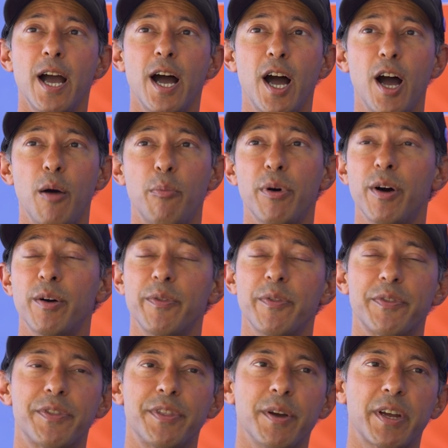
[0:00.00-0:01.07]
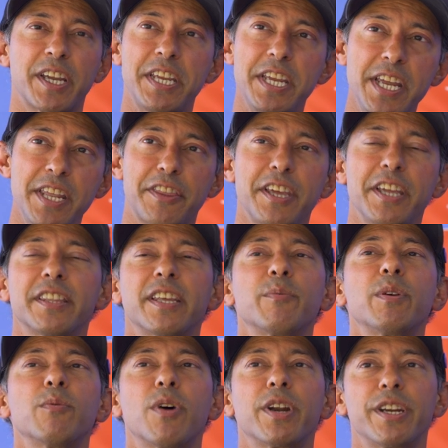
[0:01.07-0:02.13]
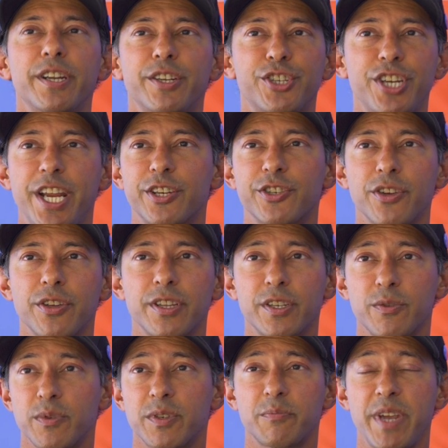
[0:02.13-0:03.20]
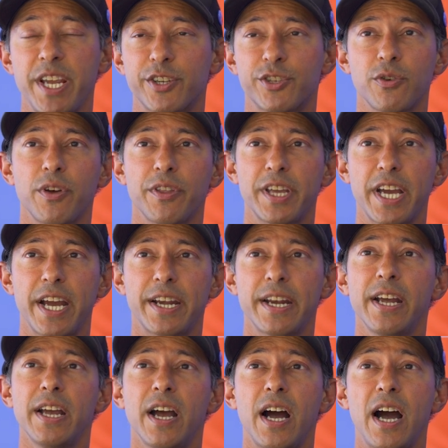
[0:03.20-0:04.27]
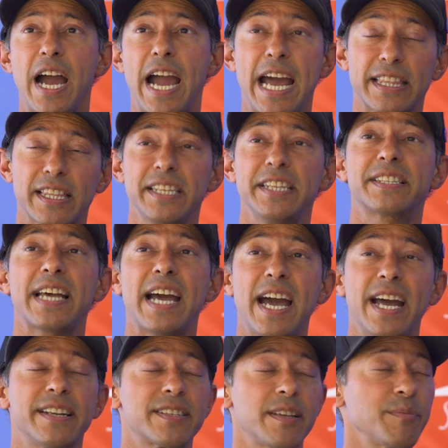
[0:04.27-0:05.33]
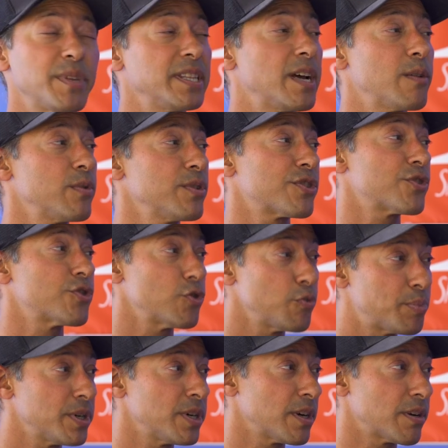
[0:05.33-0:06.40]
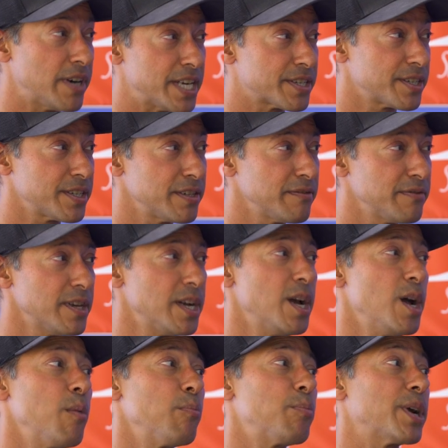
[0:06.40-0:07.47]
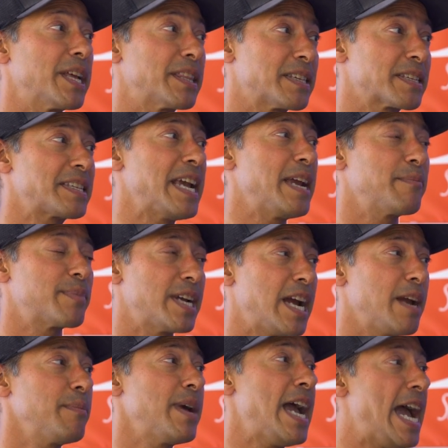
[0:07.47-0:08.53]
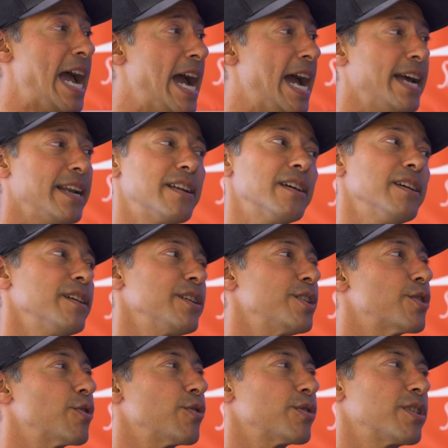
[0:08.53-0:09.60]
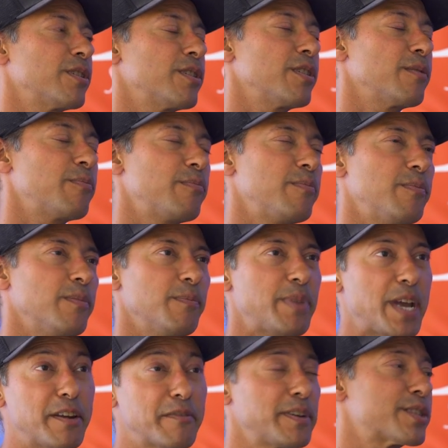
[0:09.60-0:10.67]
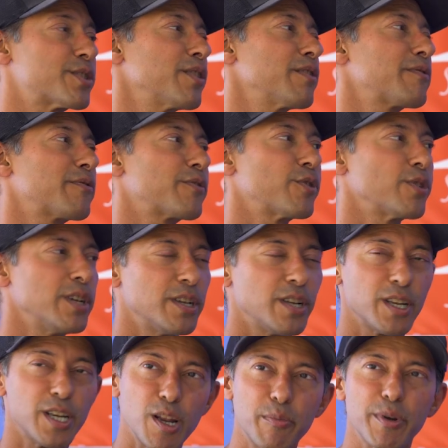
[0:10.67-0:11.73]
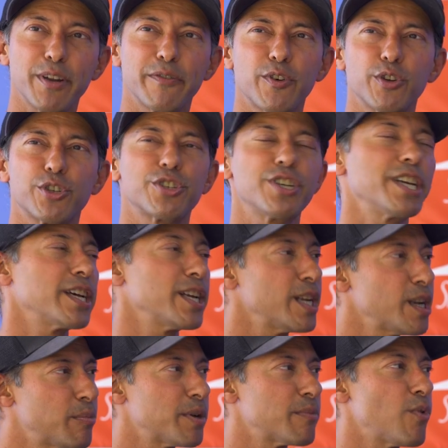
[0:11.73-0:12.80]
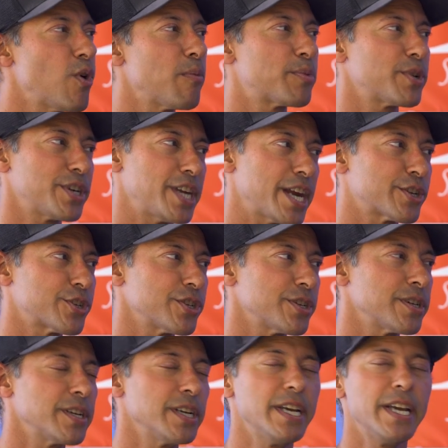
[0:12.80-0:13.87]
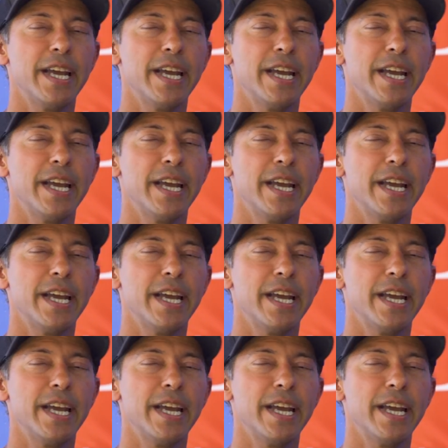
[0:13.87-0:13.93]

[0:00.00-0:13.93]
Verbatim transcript: Uh, but the key thing that we wanted to change on this was make sure that our athletes had something that was super aggressive, but at the same time had, you know, the benefits of a little bit of cushioning, a little bit more protection,